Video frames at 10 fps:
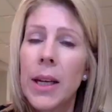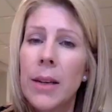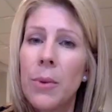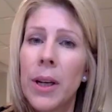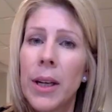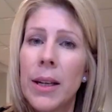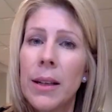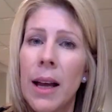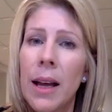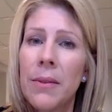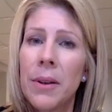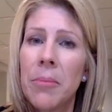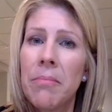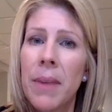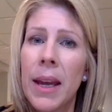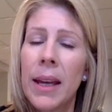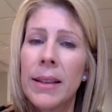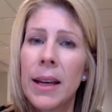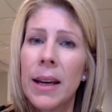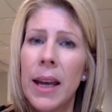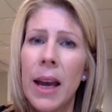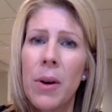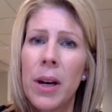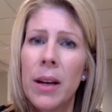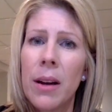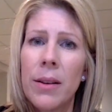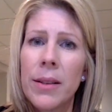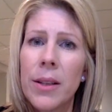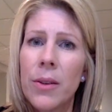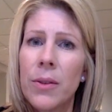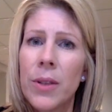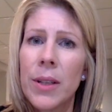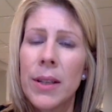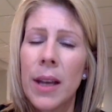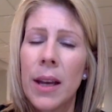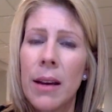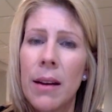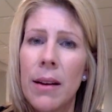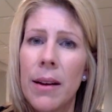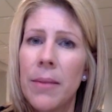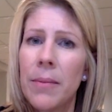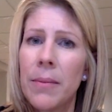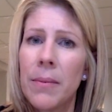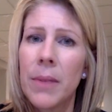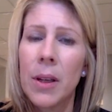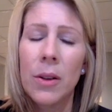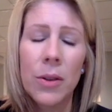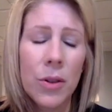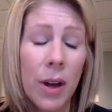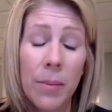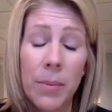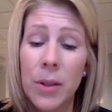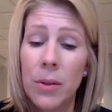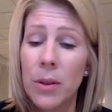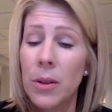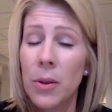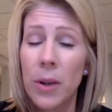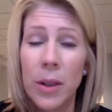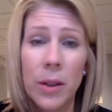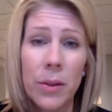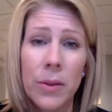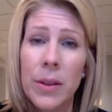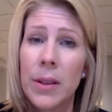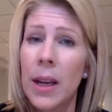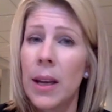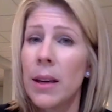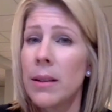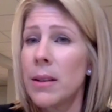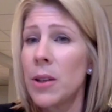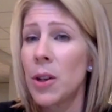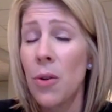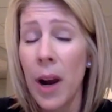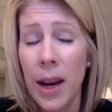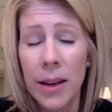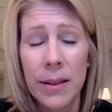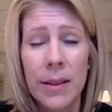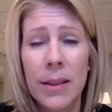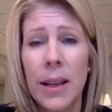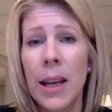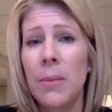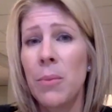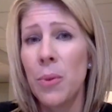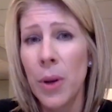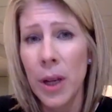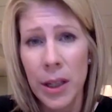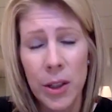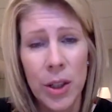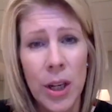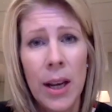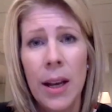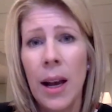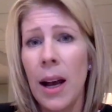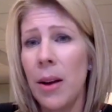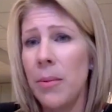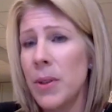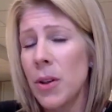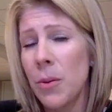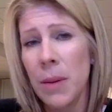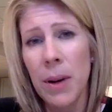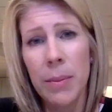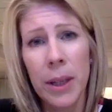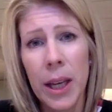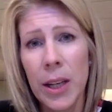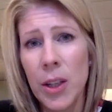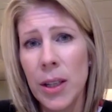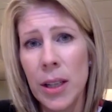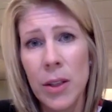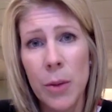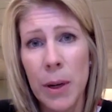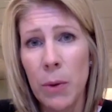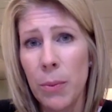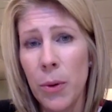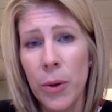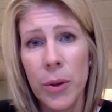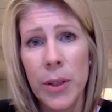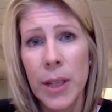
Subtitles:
need a lot of them. And I want to also just say good job to the Detroit News and to Cranes and Bridge, so many publications and so many reporters.